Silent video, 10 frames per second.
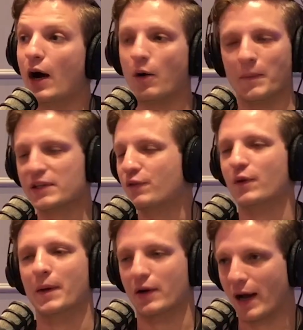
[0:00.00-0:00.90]
Oh, it makes you feel
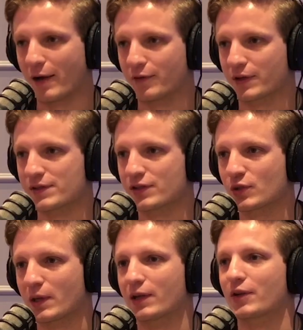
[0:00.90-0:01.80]
better after because you
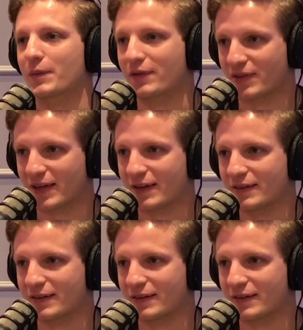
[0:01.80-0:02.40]
sweat a little bit of it out.